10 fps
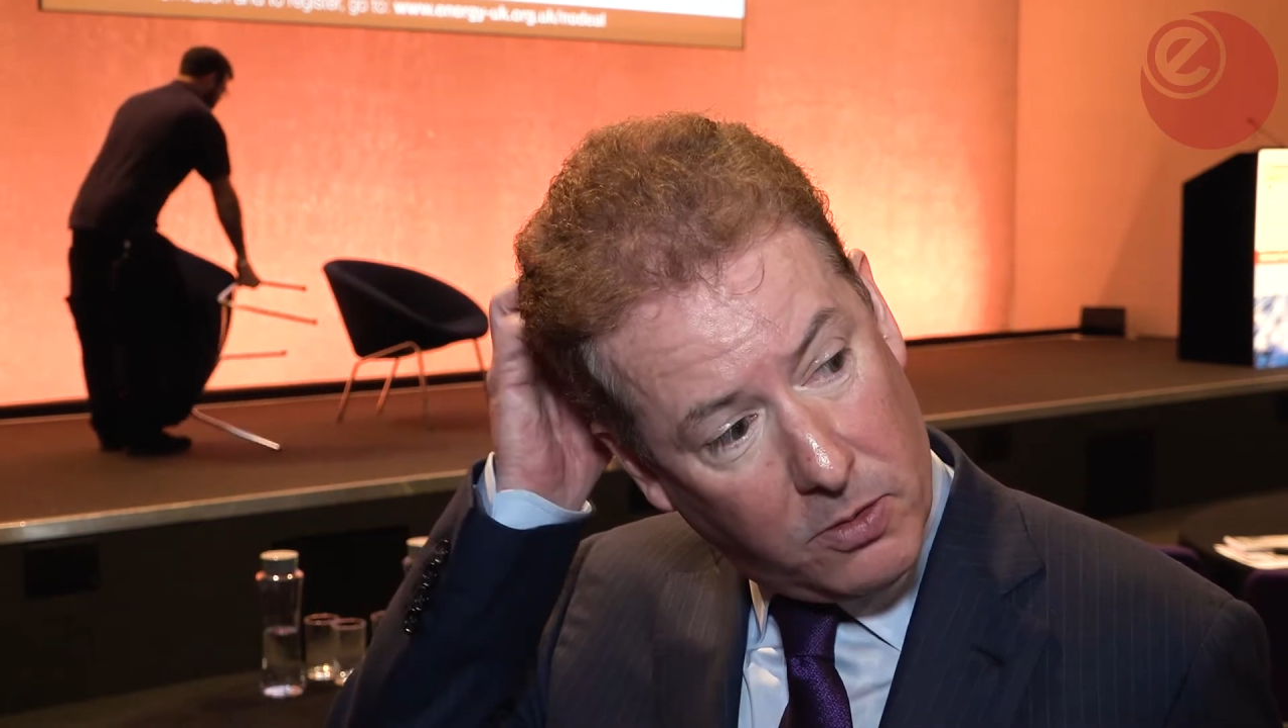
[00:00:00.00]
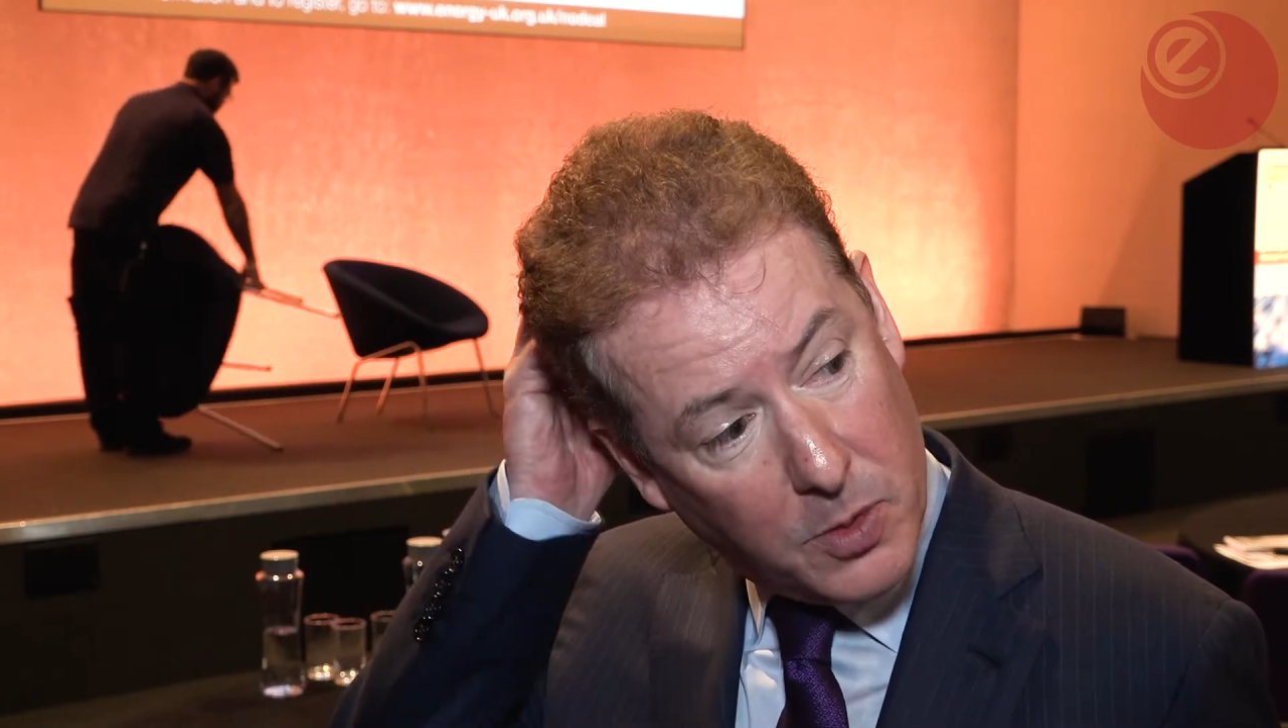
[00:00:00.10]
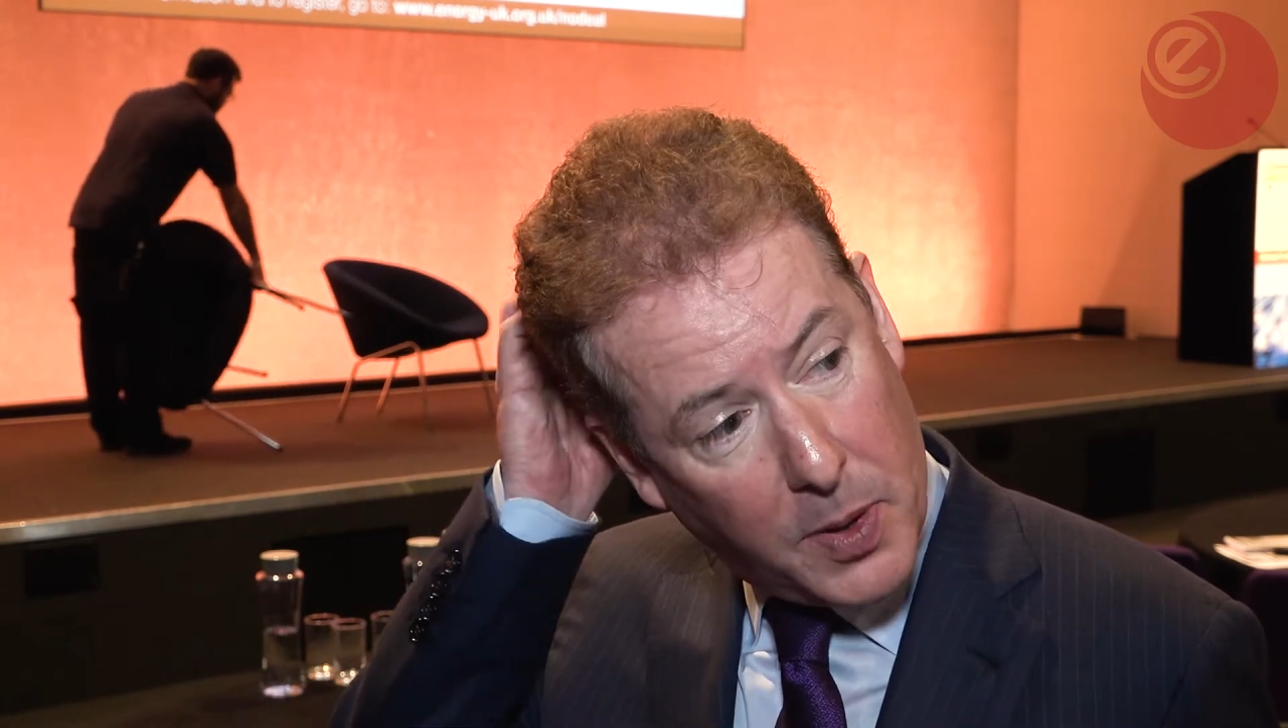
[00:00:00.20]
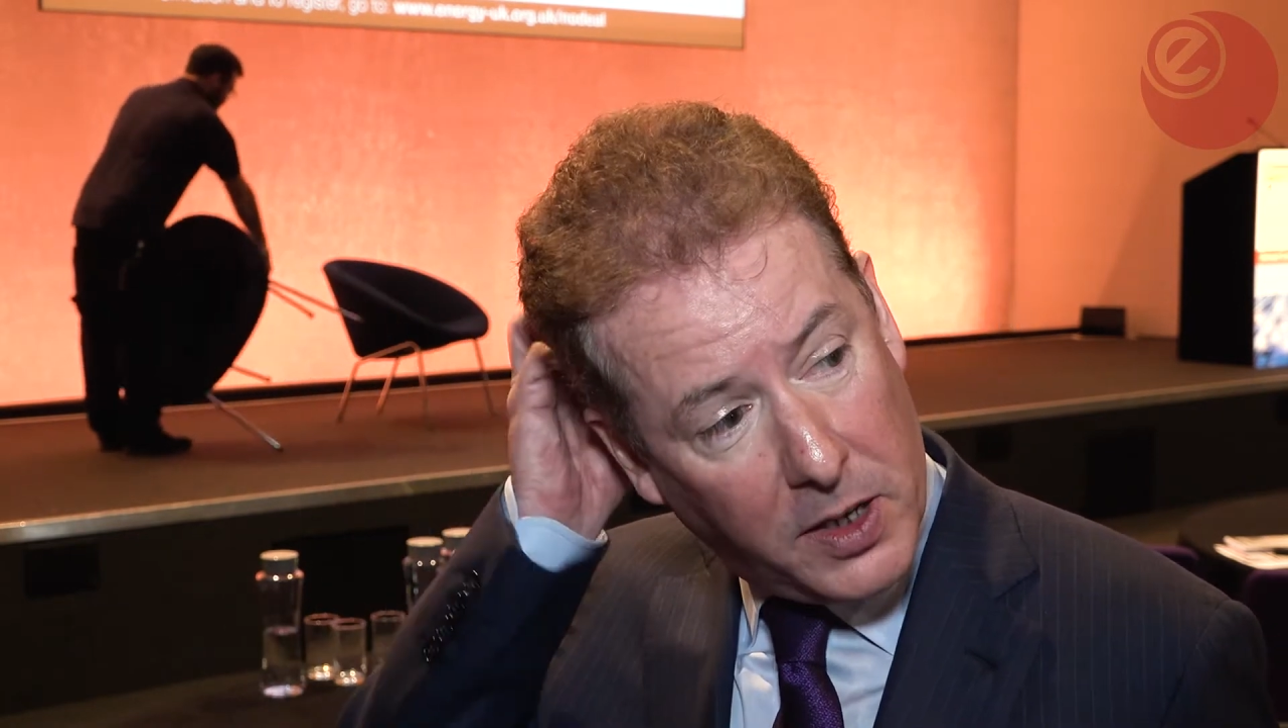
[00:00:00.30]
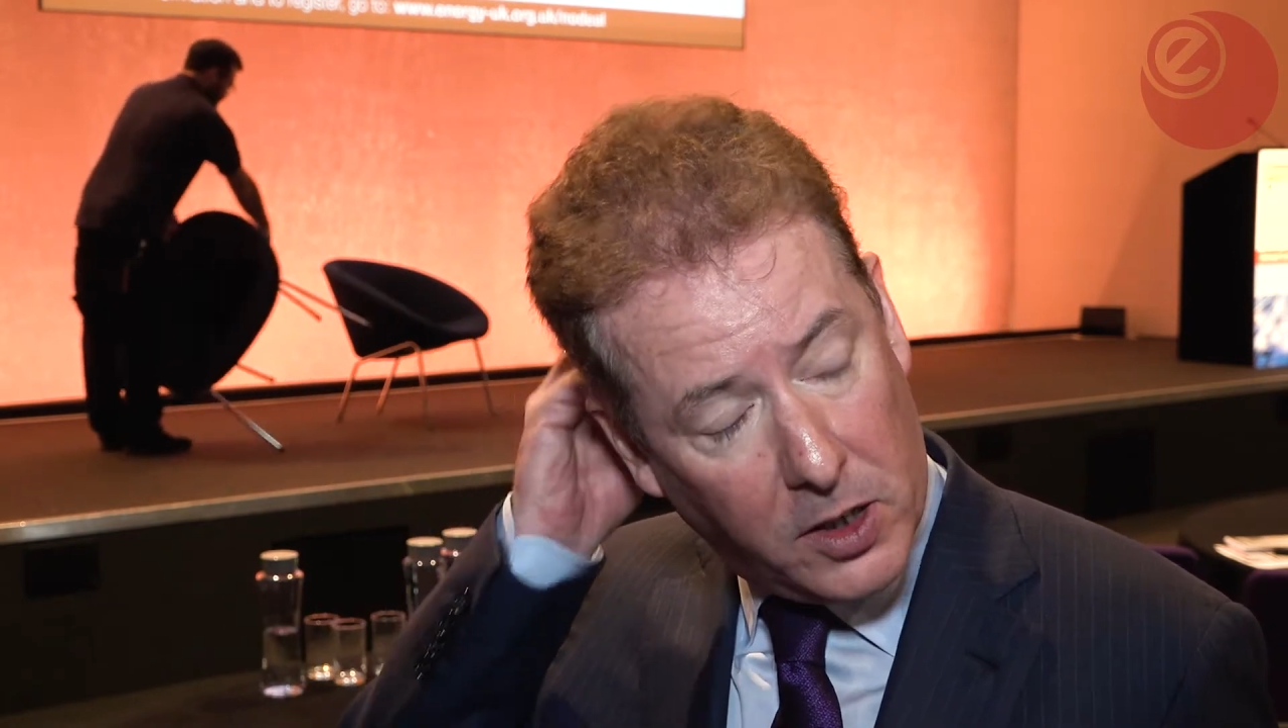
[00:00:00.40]

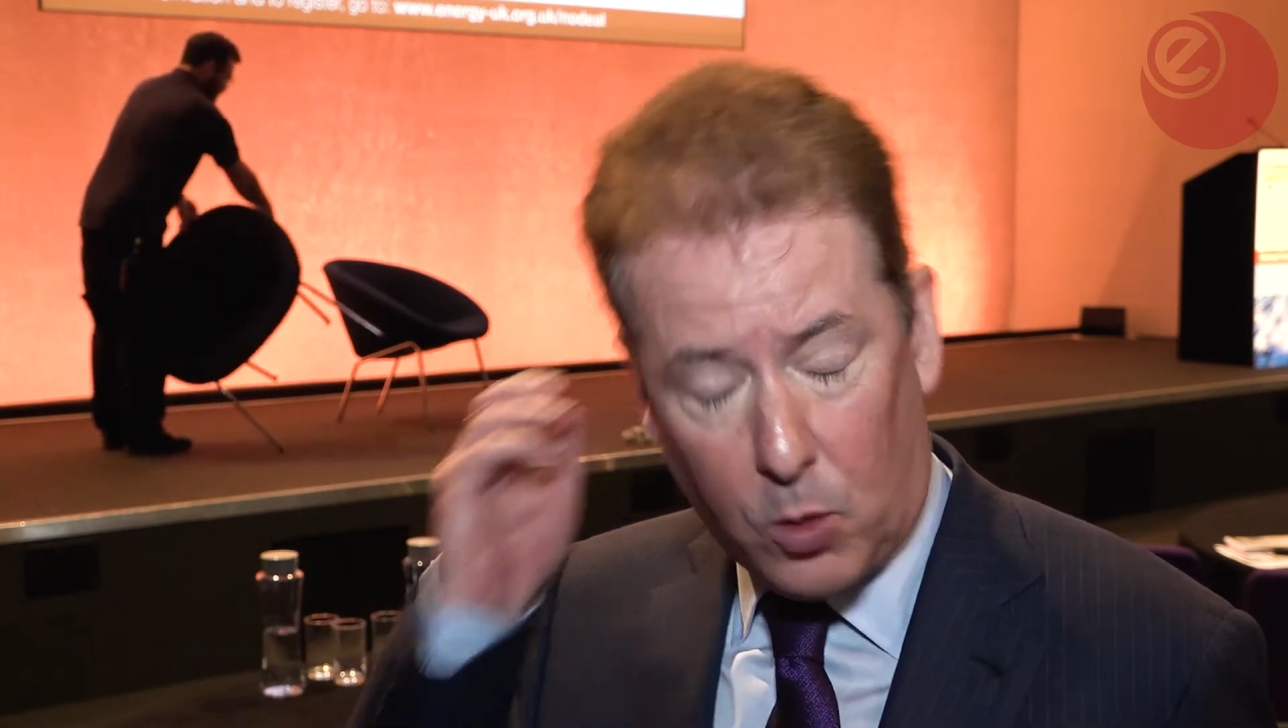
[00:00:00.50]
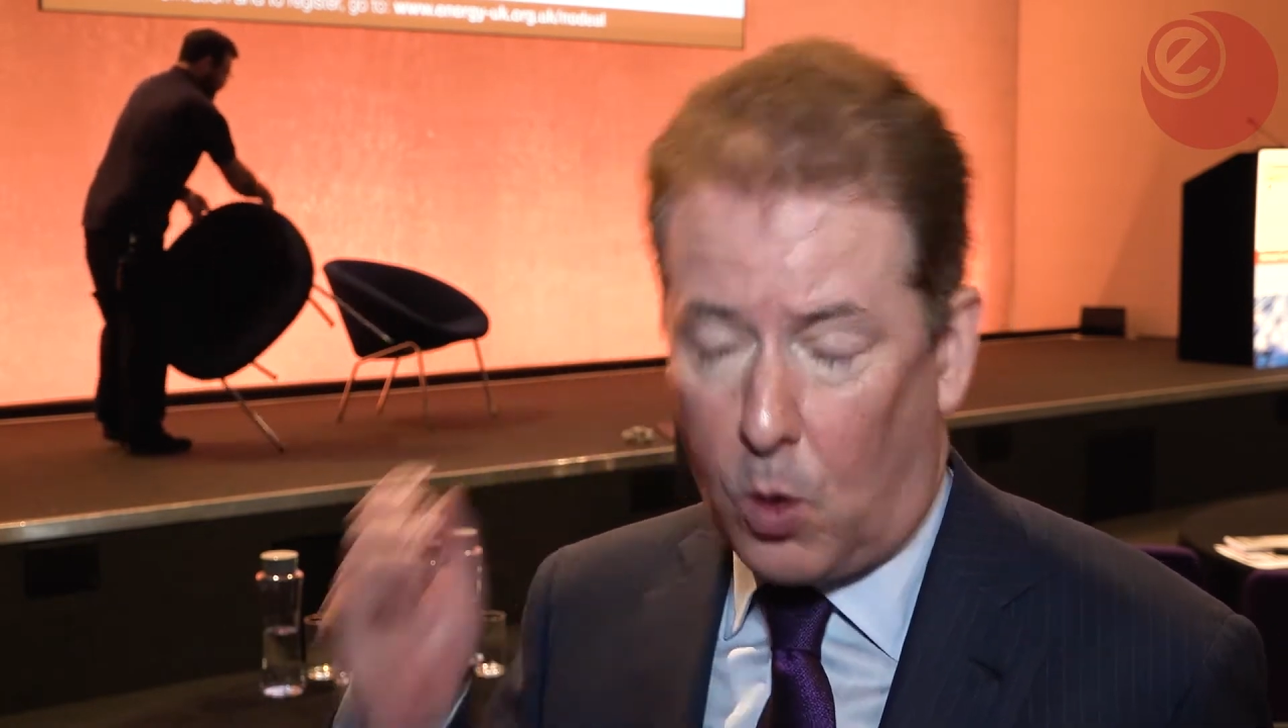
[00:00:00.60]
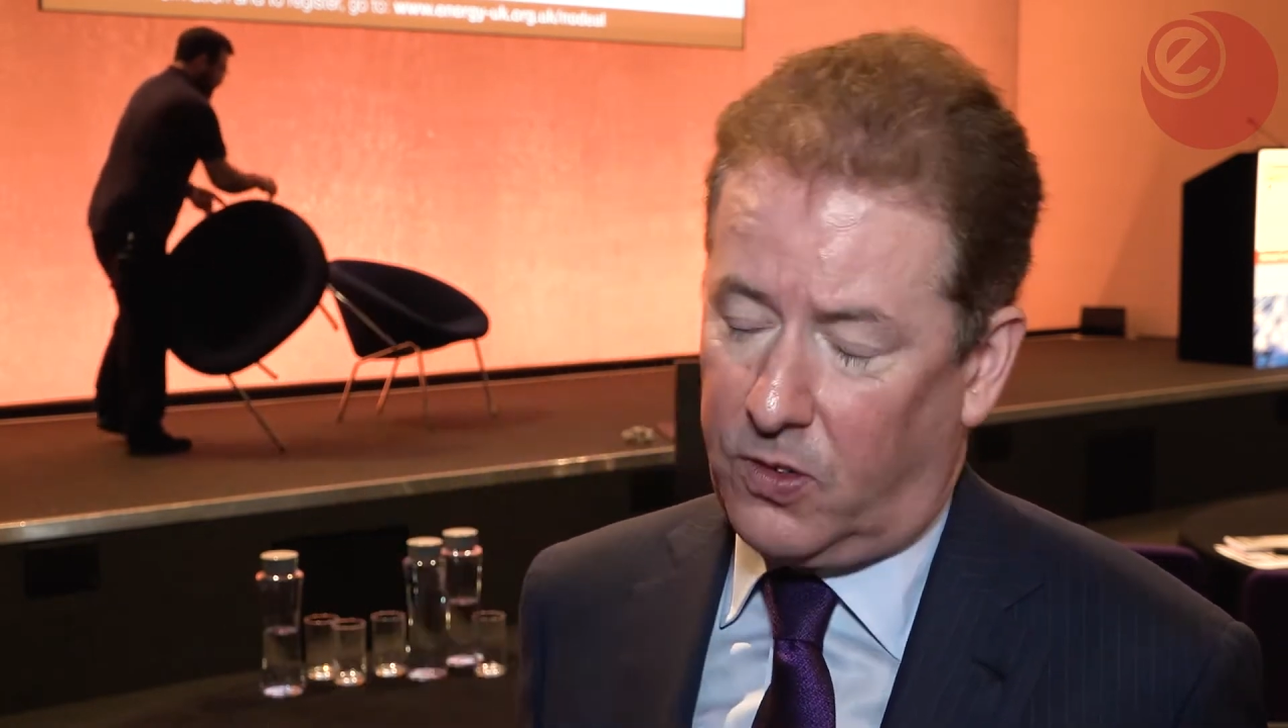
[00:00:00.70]
depending on what